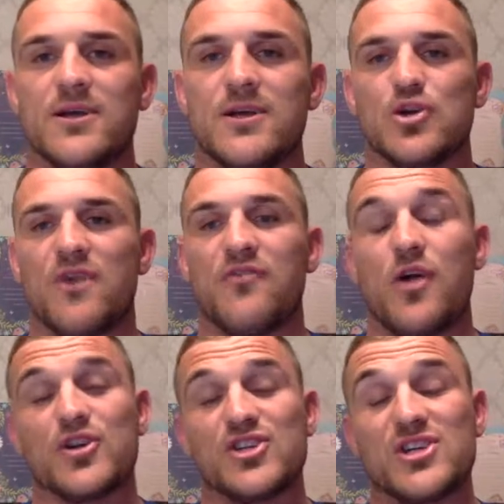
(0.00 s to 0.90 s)
So if
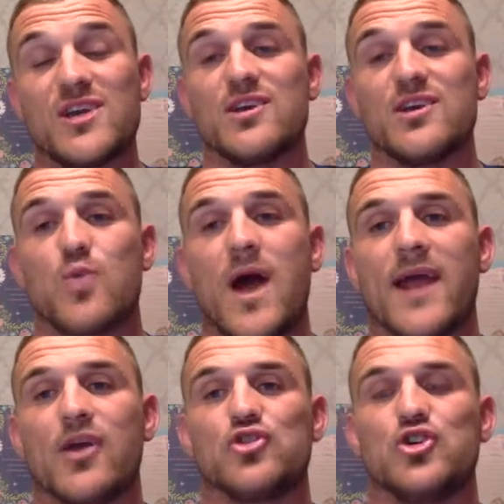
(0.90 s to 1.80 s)
you're a serious
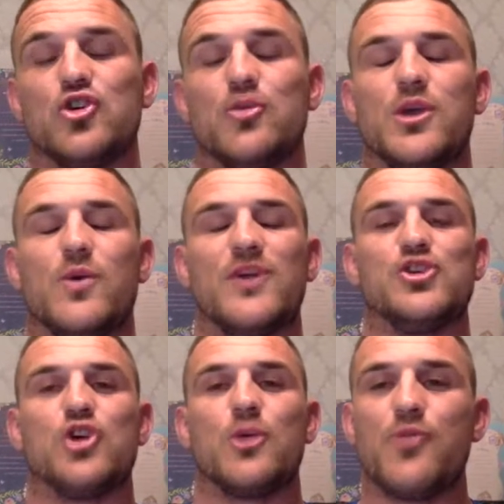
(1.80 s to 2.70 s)
wine consumer, you
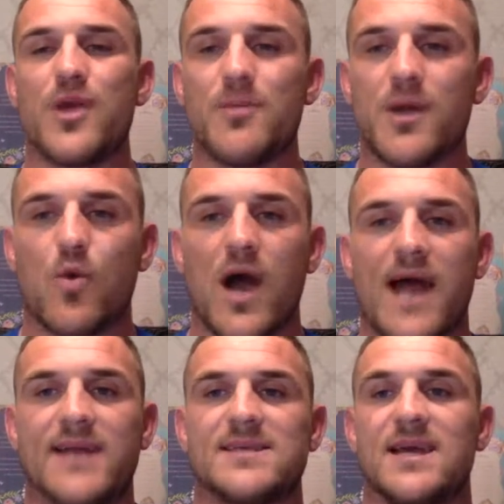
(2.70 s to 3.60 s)
enjoy premium
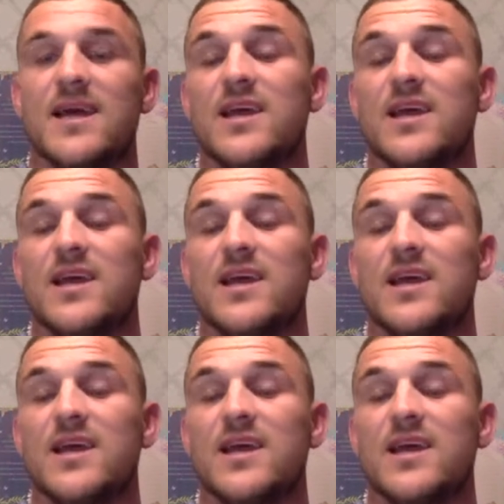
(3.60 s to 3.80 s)
wines,